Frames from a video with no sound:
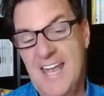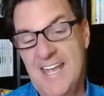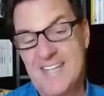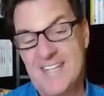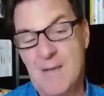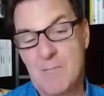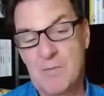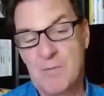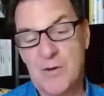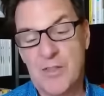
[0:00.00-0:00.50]

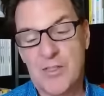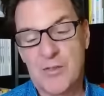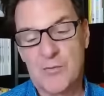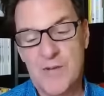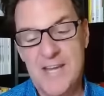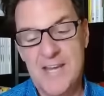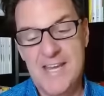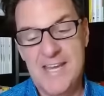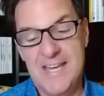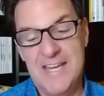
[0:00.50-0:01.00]
And number
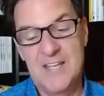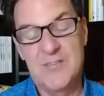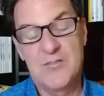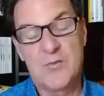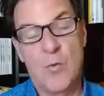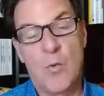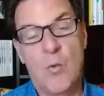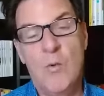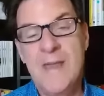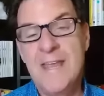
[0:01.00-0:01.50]
three
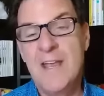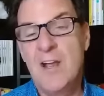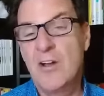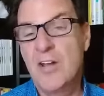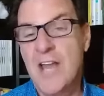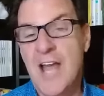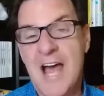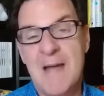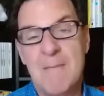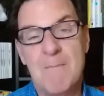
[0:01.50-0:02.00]
is, we
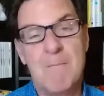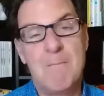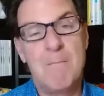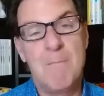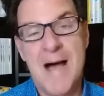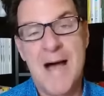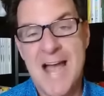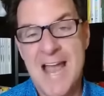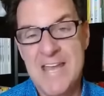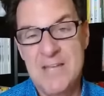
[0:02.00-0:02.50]
are not
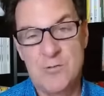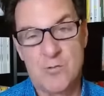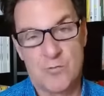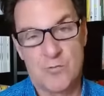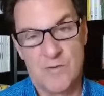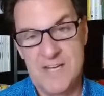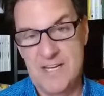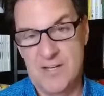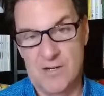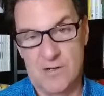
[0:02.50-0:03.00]
mind
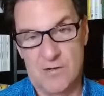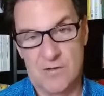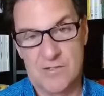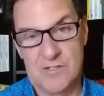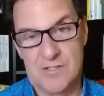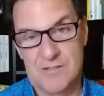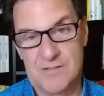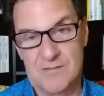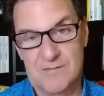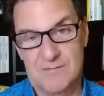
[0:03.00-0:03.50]

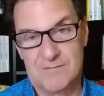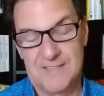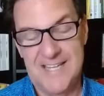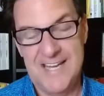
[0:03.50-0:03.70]
readers.